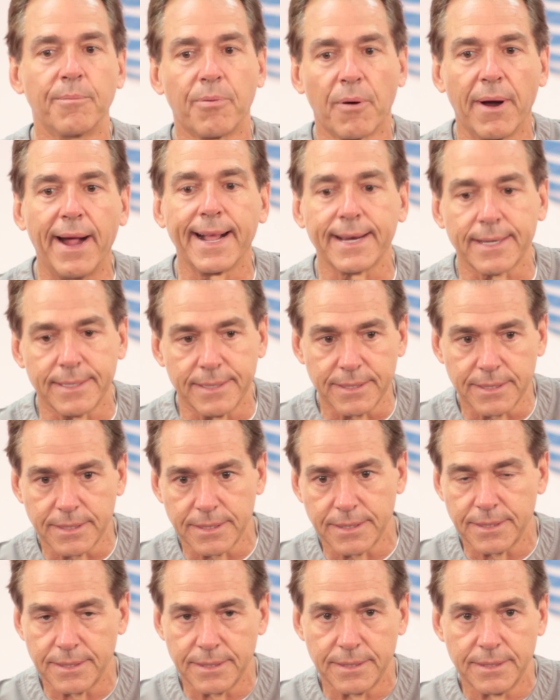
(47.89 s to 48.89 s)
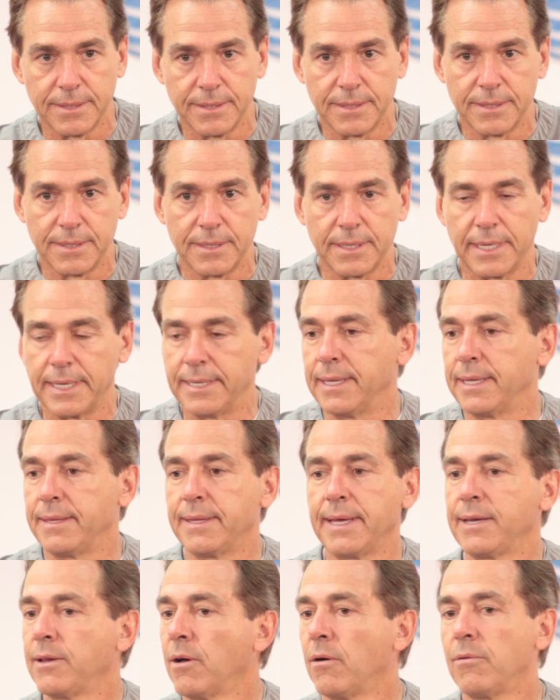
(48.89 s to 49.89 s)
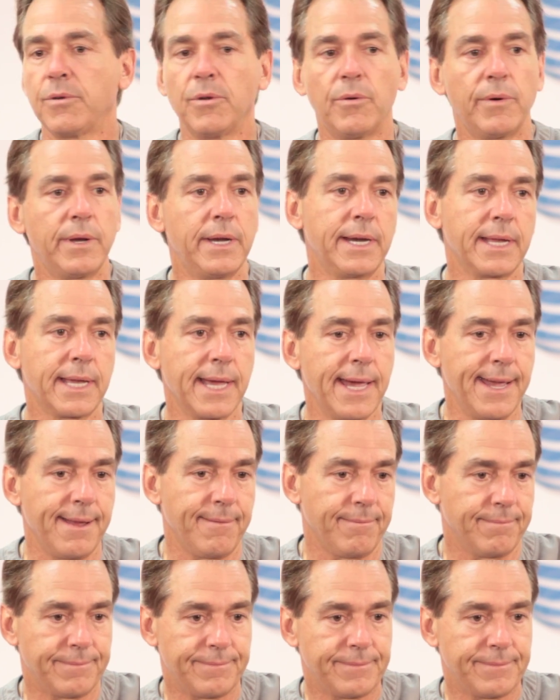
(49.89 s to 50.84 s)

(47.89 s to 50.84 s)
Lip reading: practice and then they don't do it in the game.